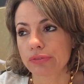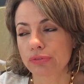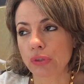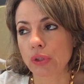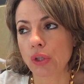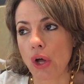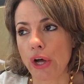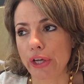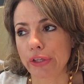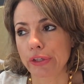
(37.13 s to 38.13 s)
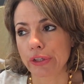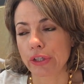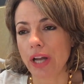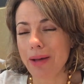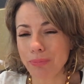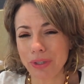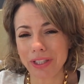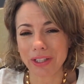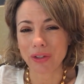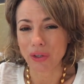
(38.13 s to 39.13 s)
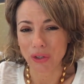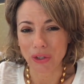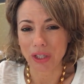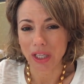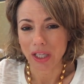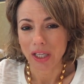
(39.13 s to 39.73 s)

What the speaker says: Full-on nerd. I'm really a nerd.